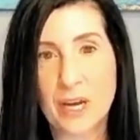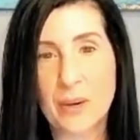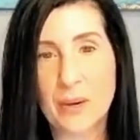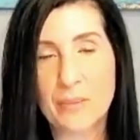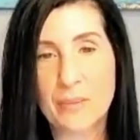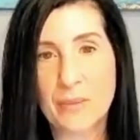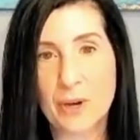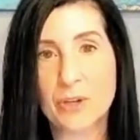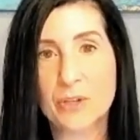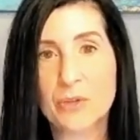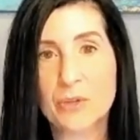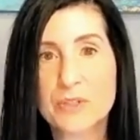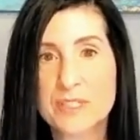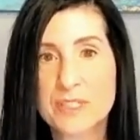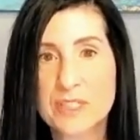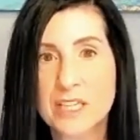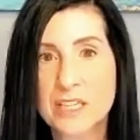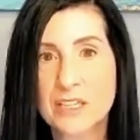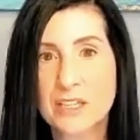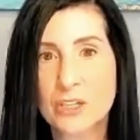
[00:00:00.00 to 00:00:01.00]
Are you
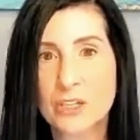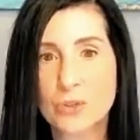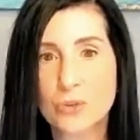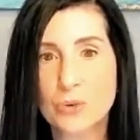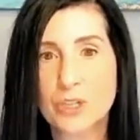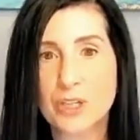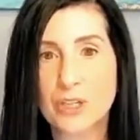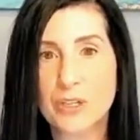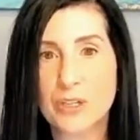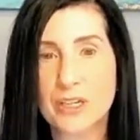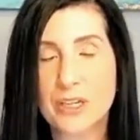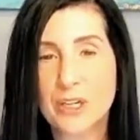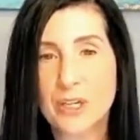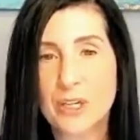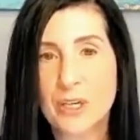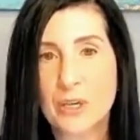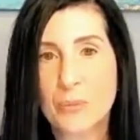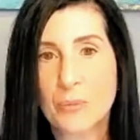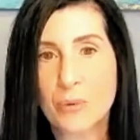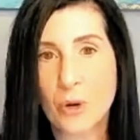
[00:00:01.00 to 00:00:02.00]
seeing that you can
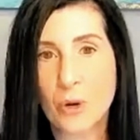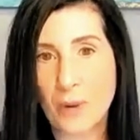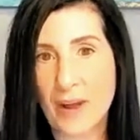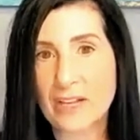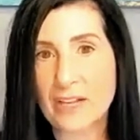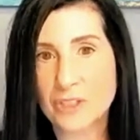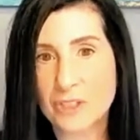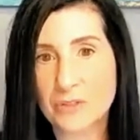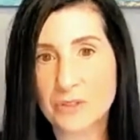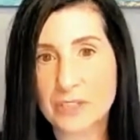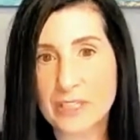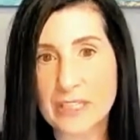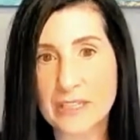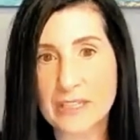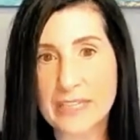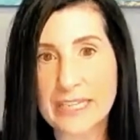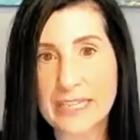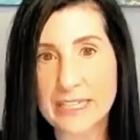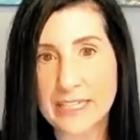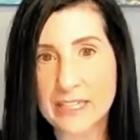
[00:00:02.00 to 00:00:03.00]
proactively
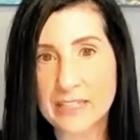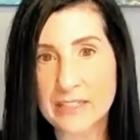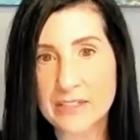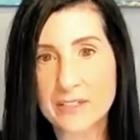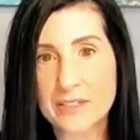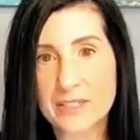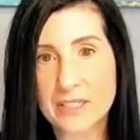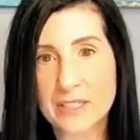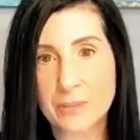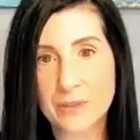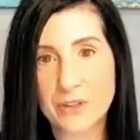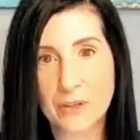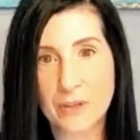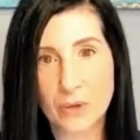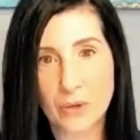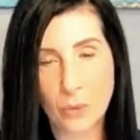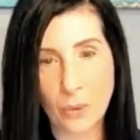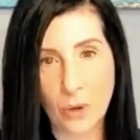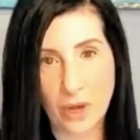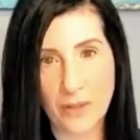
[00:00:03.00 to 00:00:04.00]
lean into some of
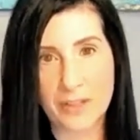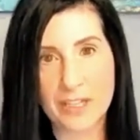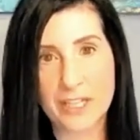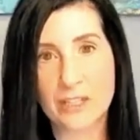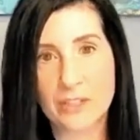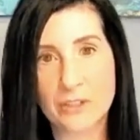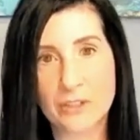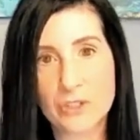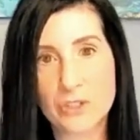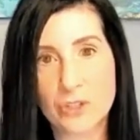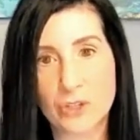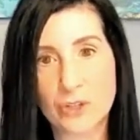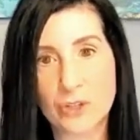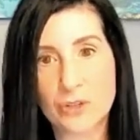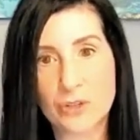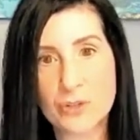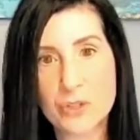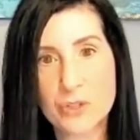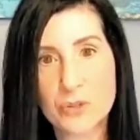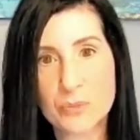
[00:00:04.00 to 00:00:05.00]
the quality
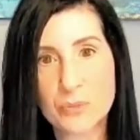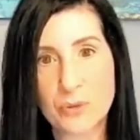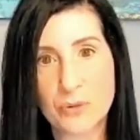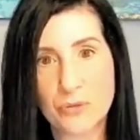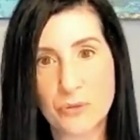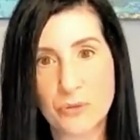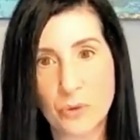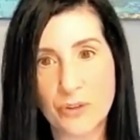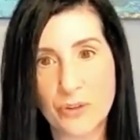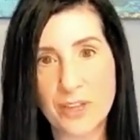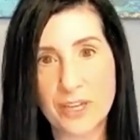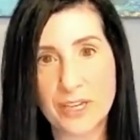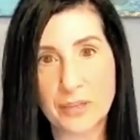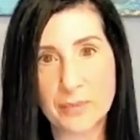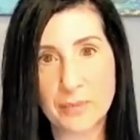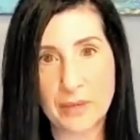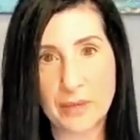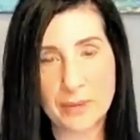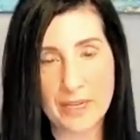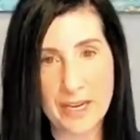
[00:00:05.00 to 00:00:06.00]
concerns before they
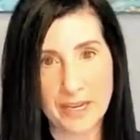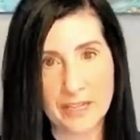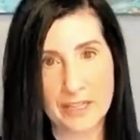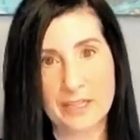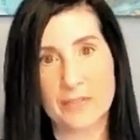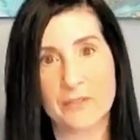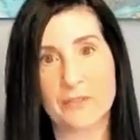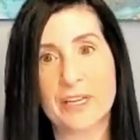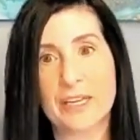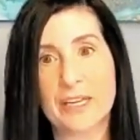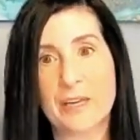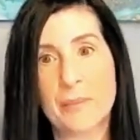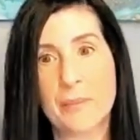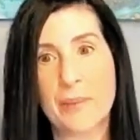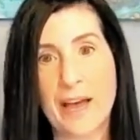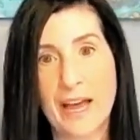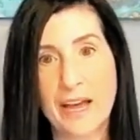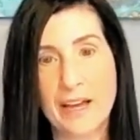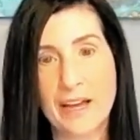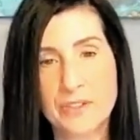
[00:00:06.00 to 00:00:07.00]
can maybe negatively
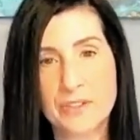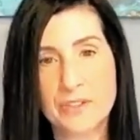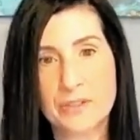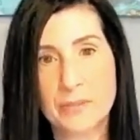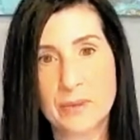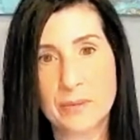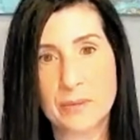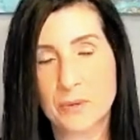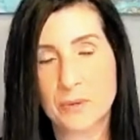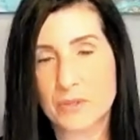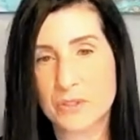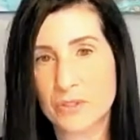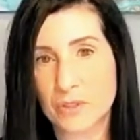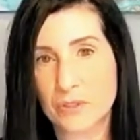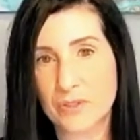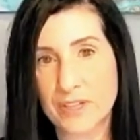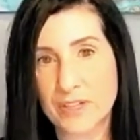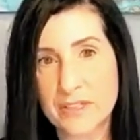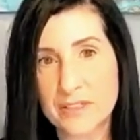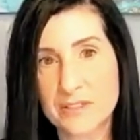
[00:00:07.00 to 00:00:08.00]
impact, maybe with
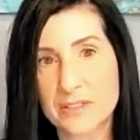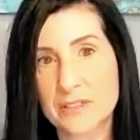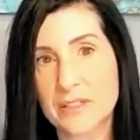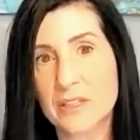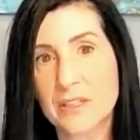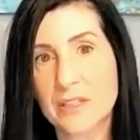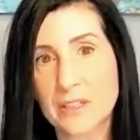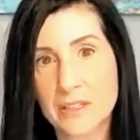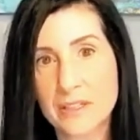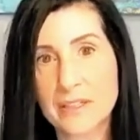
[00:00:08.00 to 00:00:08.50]
surveys?